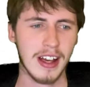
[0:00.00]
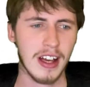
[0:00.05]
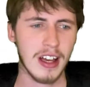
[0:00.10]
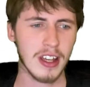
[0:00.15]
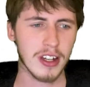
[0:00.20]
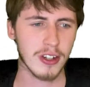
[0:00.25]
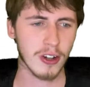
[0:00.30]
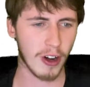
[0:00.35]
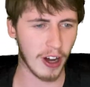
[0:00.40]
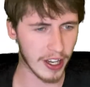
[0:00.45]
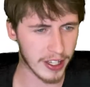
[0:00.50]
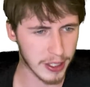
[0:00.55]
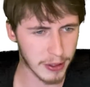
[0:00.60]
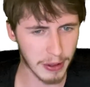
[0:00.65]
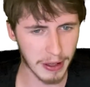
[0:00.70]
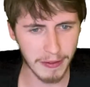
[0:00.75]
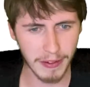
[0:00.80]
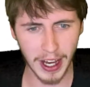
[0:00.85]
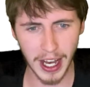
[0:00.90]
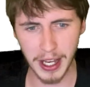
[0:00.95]
Tai
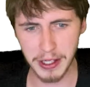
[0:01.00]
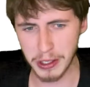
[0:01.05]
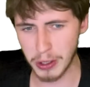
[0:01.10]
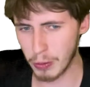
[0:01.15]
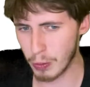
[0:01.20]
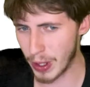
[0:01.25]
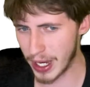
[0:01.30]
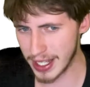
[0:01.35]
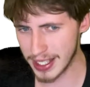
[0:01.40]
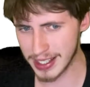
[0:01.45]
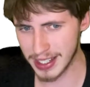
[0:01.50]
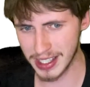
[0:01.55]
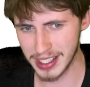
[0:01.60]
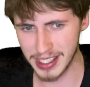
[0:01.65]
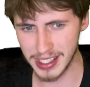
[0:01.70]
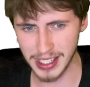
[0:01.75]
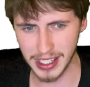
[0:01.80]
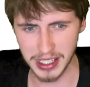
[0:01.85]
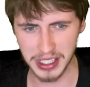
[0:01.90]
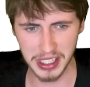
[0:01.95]
Tuivasa, Western
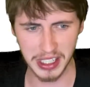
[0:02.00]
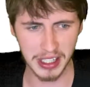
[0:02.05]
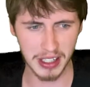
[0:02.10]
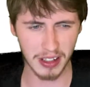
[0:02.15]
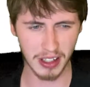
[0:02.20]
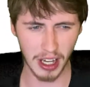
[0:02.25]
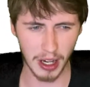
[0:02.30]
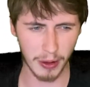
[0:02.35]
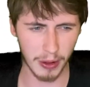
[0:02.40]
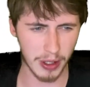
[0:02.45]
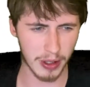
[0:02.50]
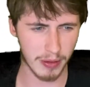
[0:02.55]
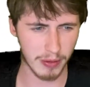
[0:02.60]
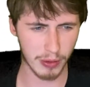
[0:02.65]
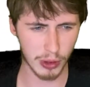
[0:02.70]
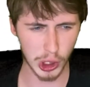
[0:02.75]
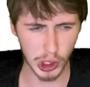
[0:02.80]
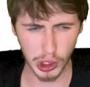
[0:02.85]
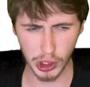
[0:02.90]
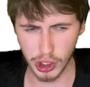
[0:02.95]
Sydney, going
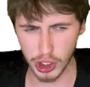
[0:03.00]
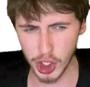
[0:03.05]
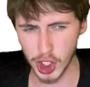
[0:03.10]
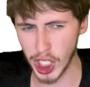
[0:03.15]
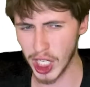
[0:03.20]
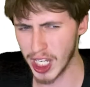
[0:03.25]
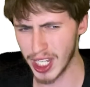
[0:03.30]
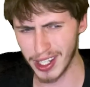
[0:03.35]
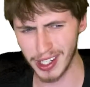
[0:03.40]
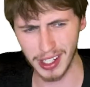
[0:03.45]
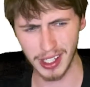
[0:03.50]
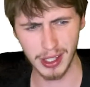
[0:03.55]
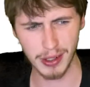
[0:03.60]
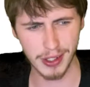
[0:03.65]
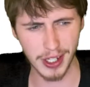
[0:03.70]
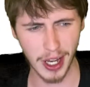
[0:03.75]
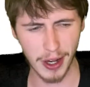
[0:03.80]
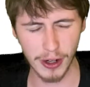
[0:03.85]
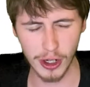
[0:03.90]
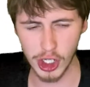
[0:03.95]
shit. He was
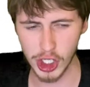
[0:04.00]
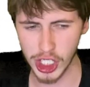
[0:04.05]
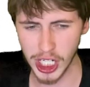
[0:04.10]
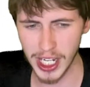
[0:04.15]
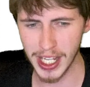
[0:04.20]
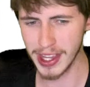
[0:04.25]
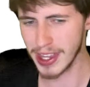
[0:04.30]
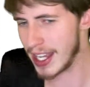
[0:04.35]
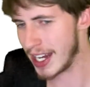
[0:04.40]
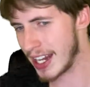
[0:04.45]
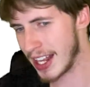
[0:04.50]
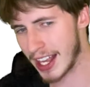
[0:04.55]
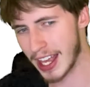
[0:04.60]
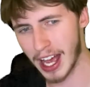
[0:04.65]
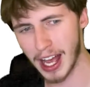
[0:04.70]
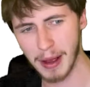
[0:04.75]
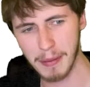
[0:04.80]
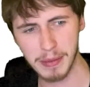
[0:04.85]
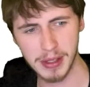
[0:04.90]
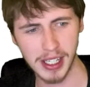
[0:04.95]
going shit, and then he
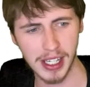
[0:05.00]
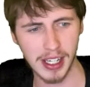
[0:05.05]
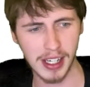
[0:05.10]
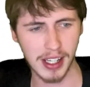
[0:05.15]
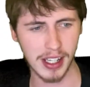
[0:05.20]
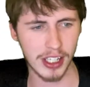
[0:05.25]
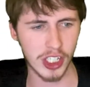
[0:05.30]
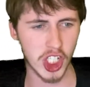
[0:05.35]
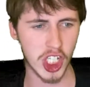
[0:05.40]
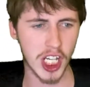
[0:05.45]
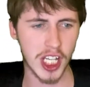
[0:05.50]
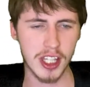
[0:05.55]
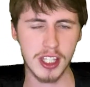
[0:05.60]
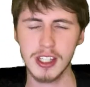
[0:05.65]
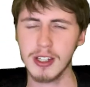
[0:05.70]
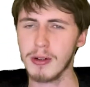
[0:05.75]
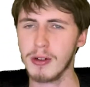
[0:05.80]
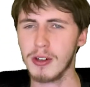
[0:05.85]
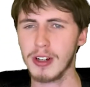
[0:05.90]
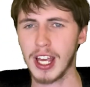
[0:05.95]
comes in and chins
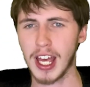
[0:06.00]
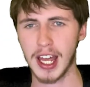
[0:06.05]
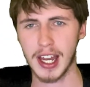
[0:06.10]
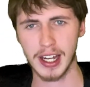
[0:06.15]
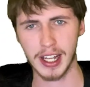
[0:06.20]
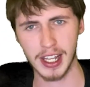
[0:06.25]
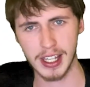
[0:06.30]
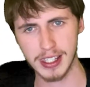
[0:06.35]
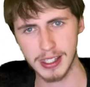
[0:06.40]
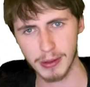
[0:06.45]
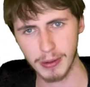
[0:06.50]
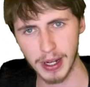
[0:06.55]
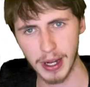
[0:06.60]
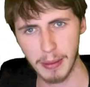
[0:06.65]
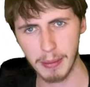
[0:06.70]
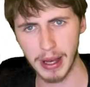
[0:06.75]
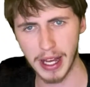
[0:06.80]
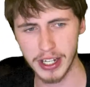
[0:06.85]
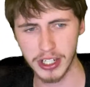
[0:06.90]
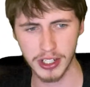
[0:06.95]
Ciryl Gane and gets the win.
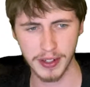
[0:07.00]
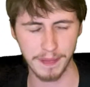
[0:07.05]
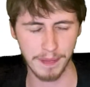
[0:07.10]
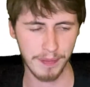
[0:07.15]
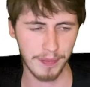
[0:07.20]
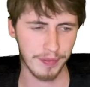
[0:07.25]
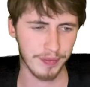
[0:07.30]
Imagine.